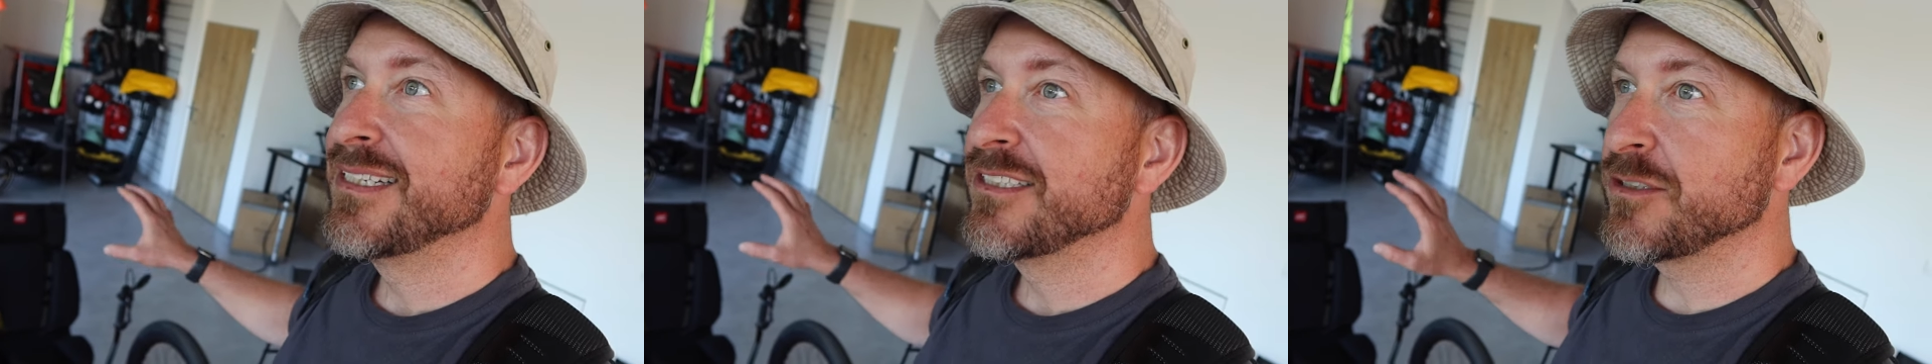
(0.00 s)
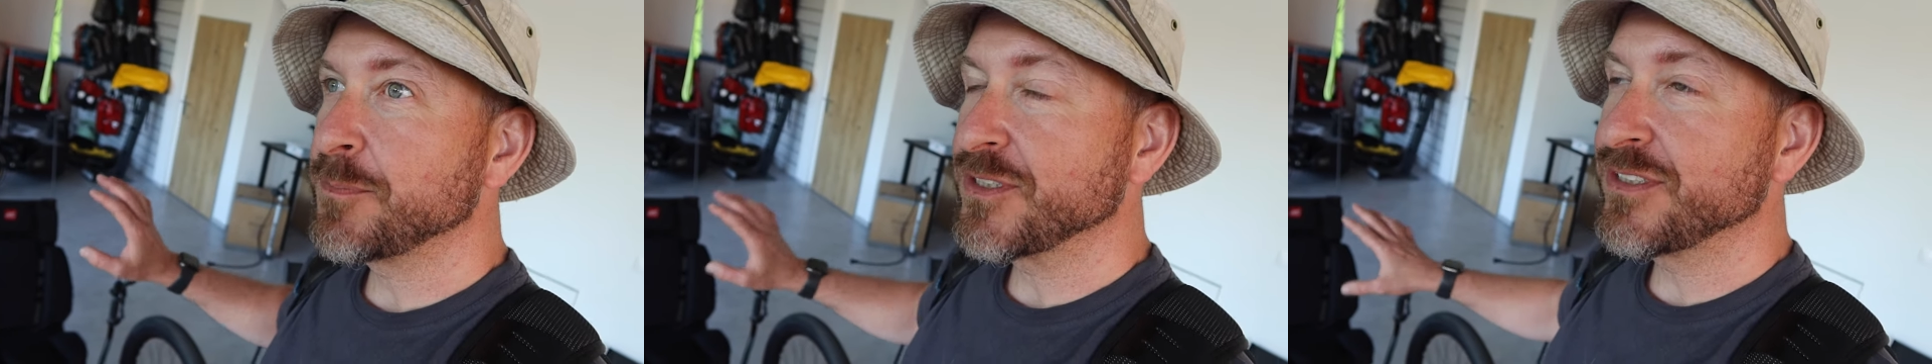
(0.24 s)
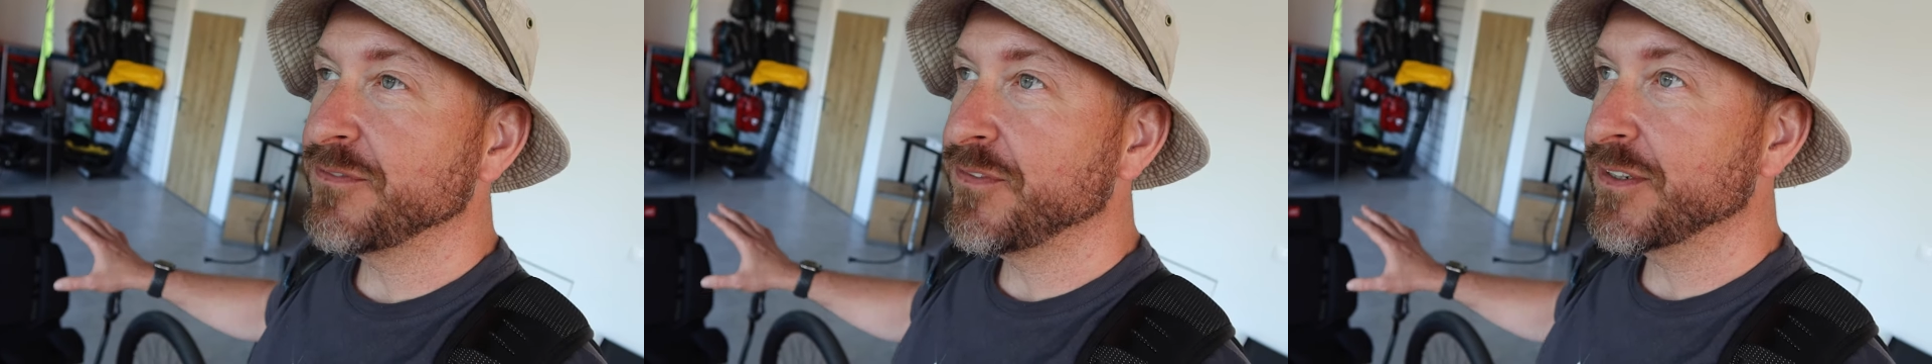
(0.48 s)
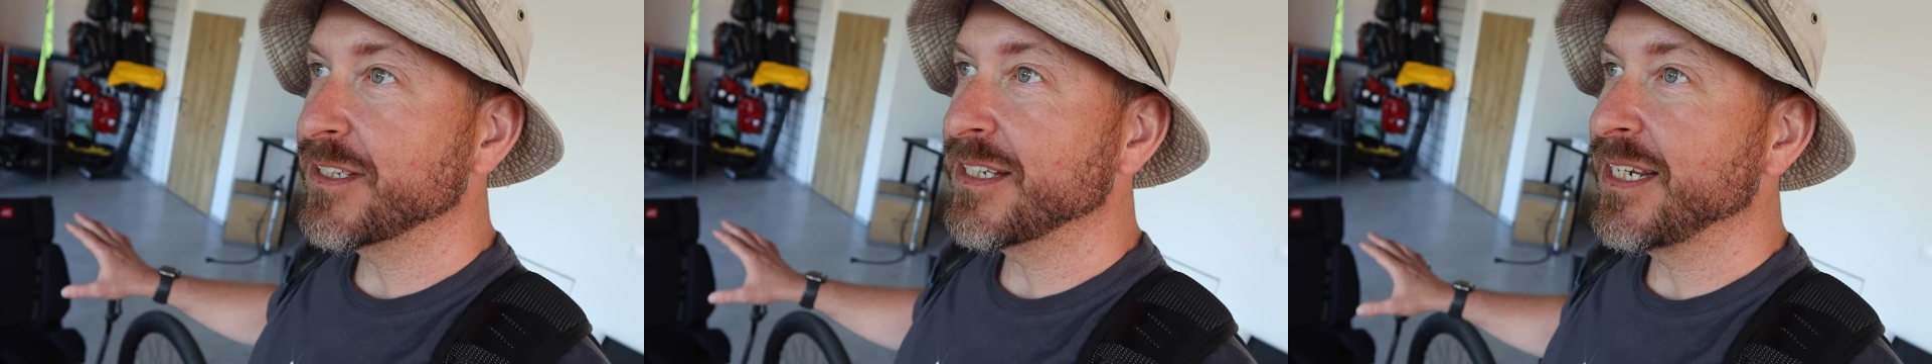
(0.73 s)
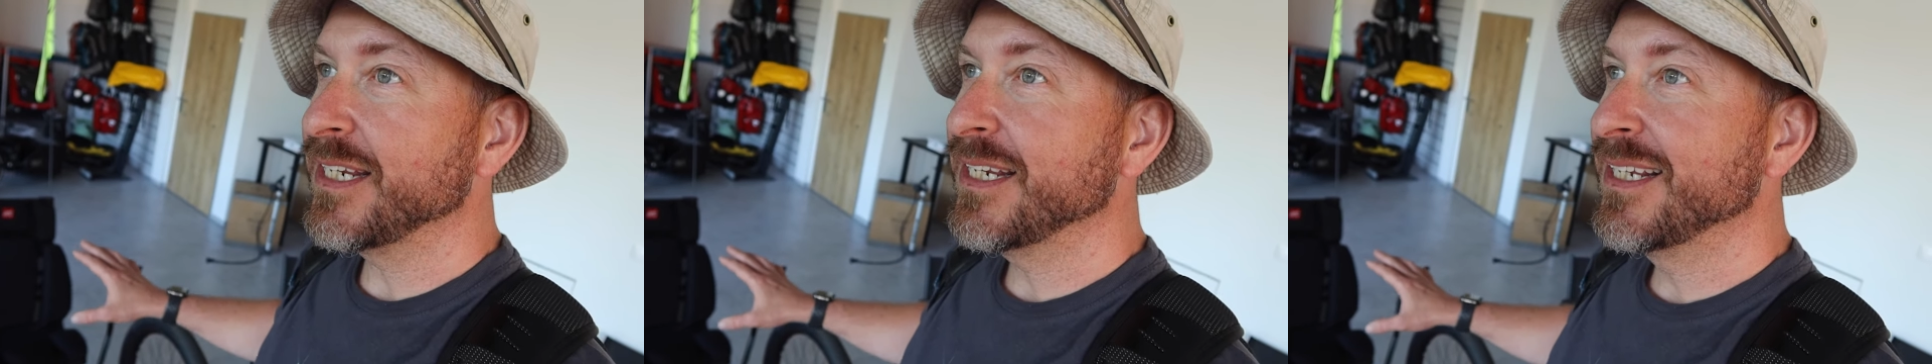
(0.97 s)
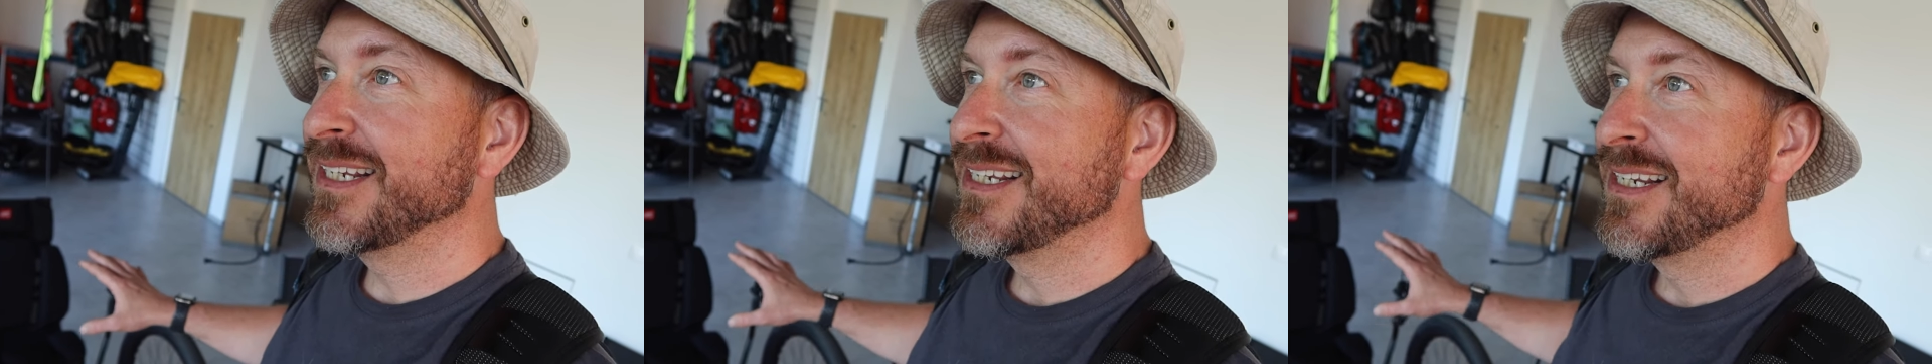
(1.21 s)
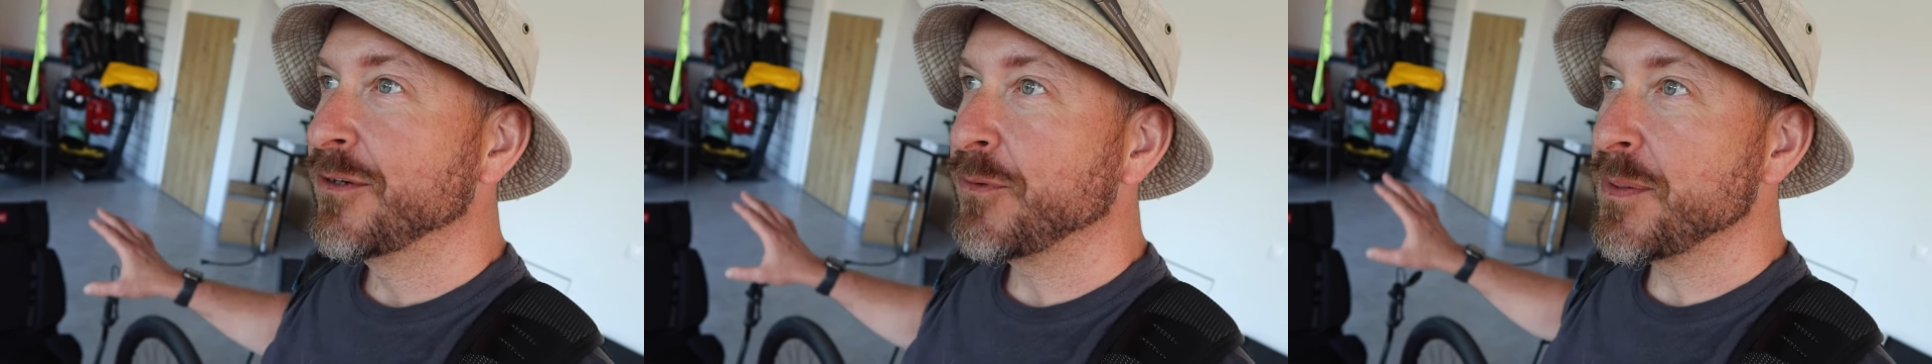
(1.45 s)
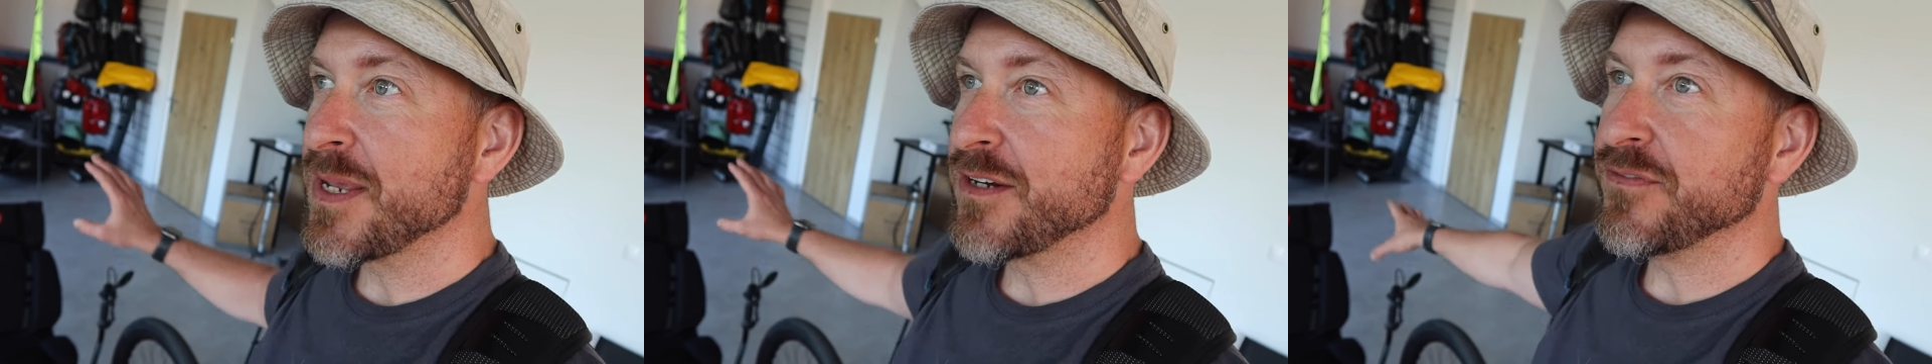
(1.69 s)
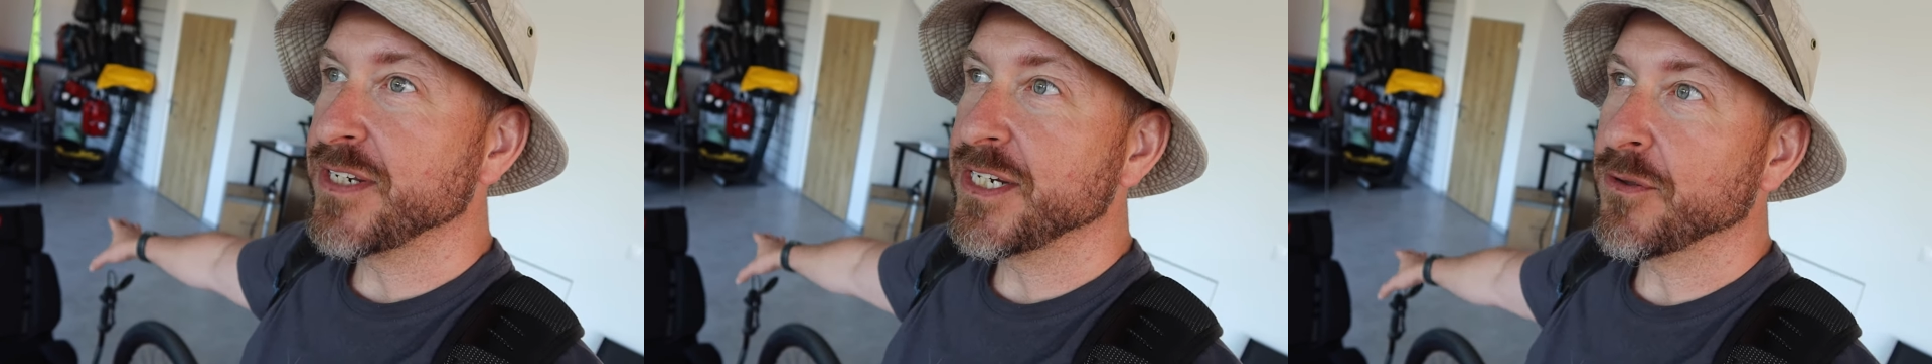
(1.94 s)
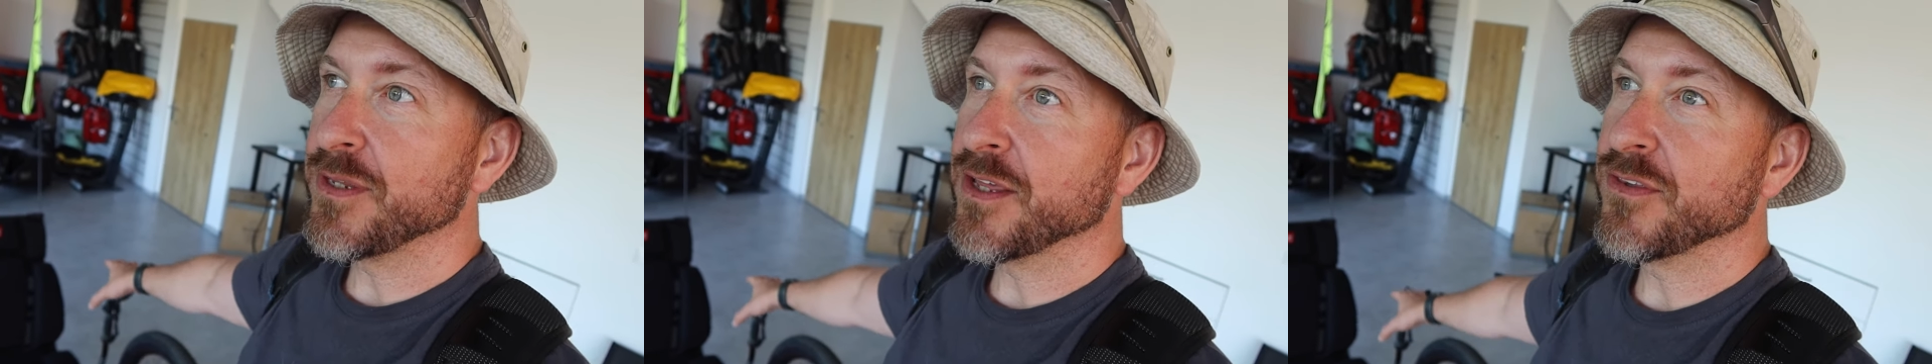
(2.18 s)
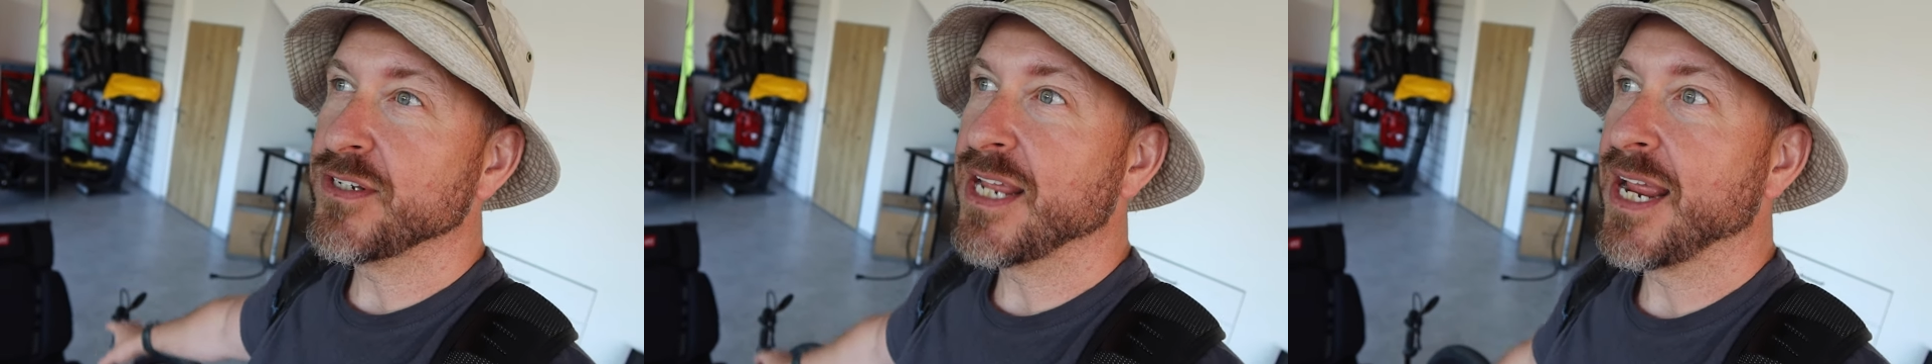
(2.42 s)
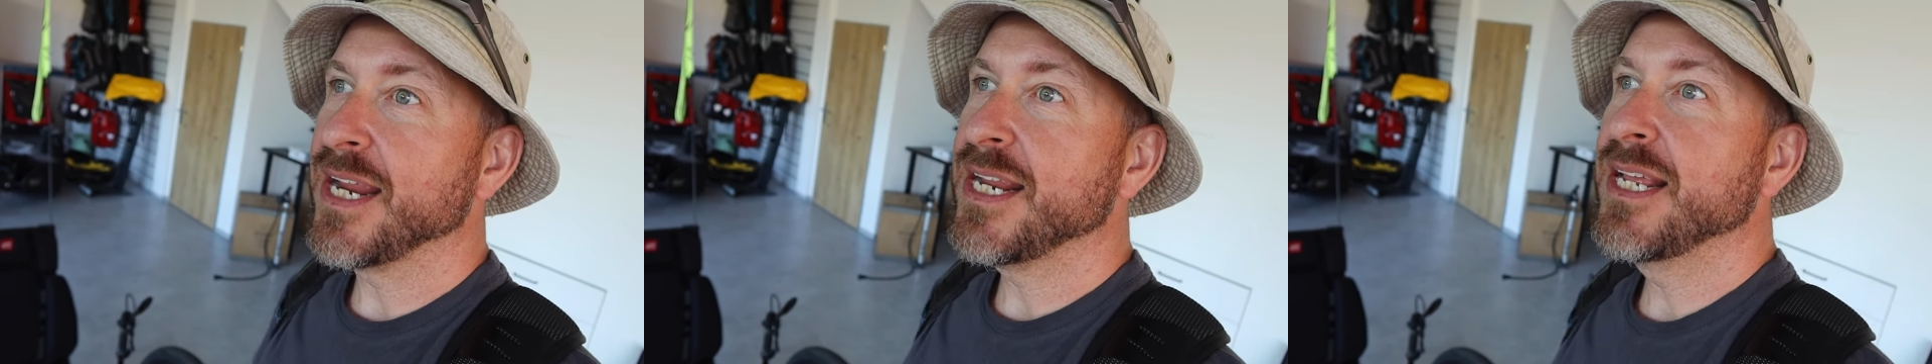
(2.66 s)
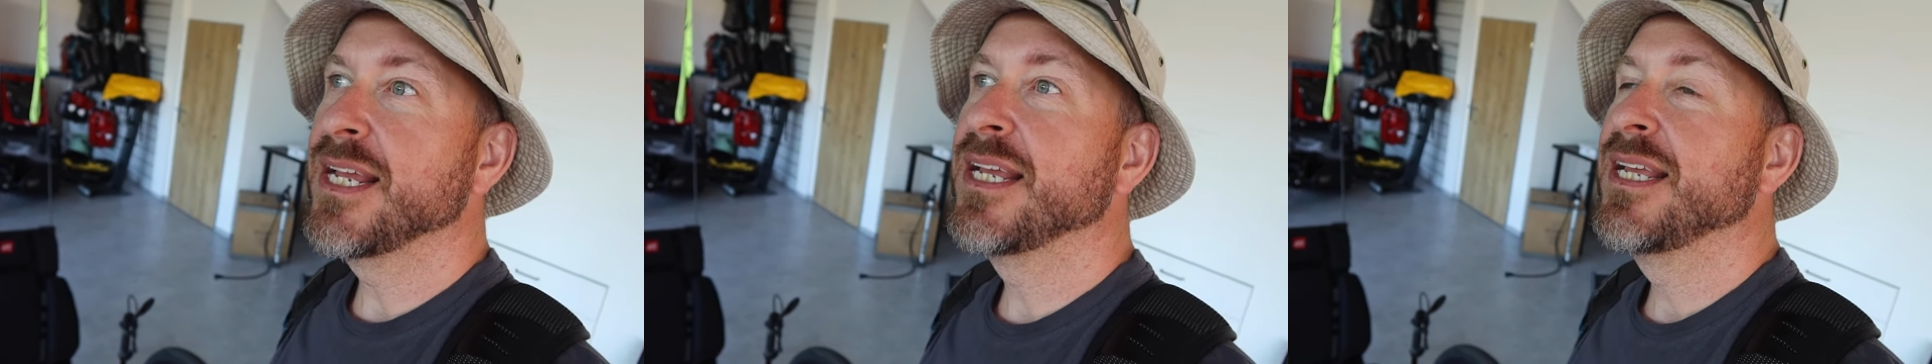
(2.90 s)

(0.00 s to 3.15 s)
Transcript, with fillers: Specifically, we made a video the other day,